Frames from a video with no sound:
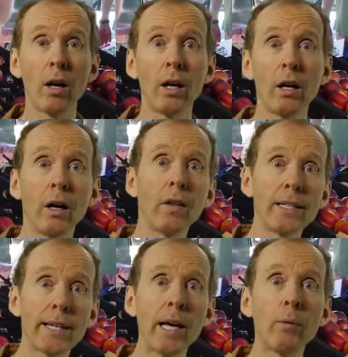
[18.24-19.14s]
You know, the
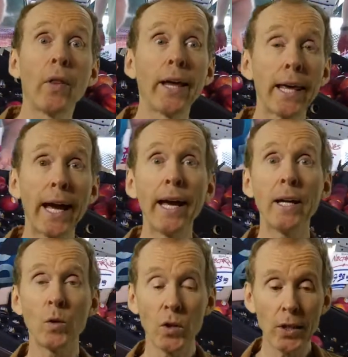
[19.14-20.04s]
example they
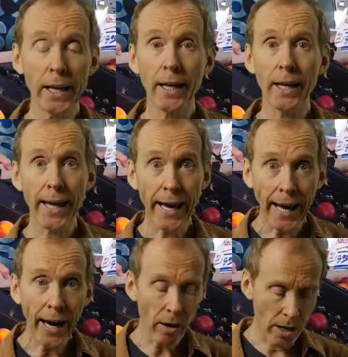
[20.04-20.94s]
gave was you take a
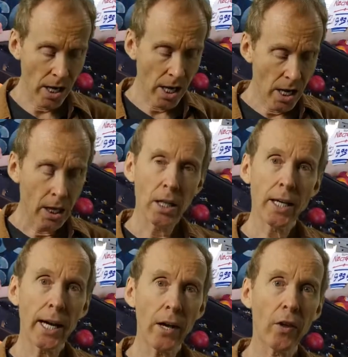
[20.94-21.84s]
carrot, and you
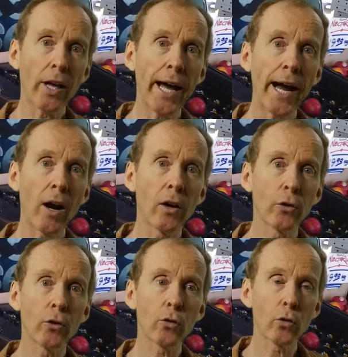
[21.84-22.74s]
cut the carrot
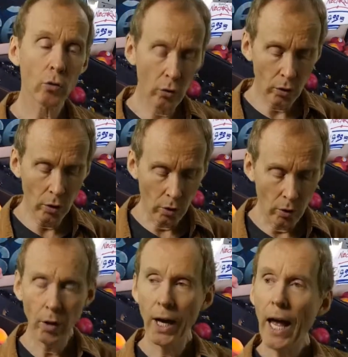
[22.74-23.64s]

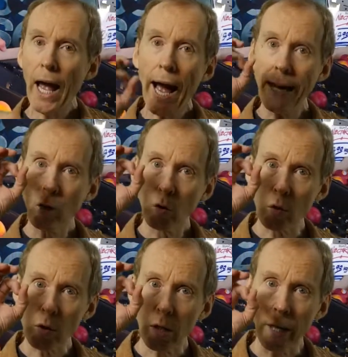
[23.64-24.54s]
through, and it
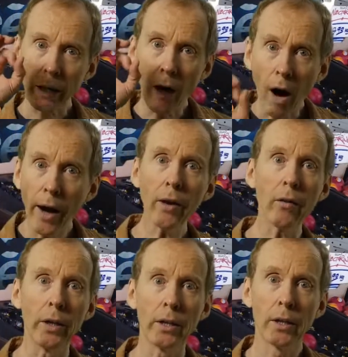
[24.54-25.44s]
looks like an
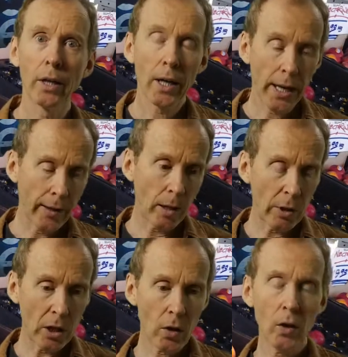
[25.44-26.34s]
iris. And then
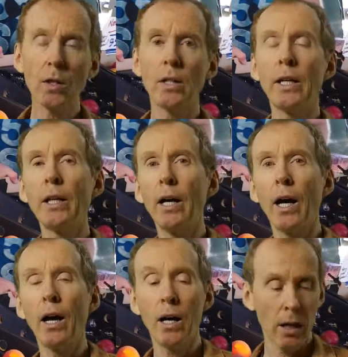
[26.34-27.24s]
because the
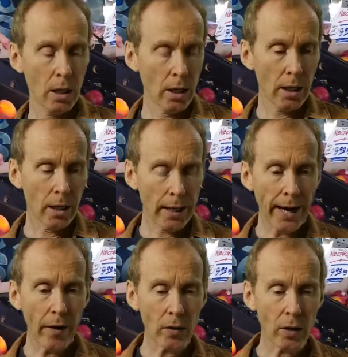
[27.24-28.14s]
uh,
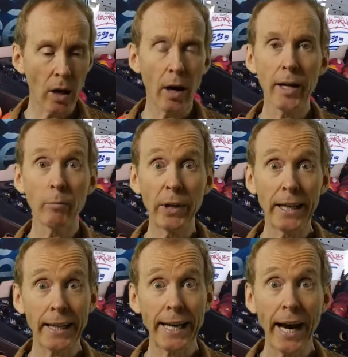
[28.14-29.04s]
carrots are high in
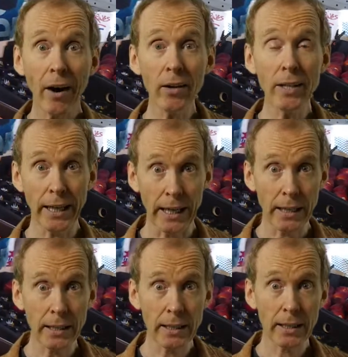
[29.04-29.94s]
beta
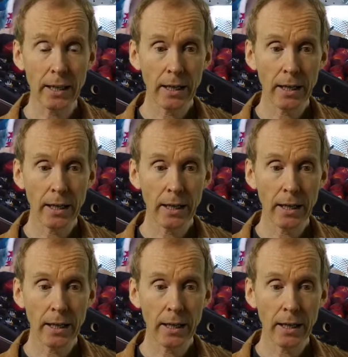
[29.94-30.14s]
carotenes,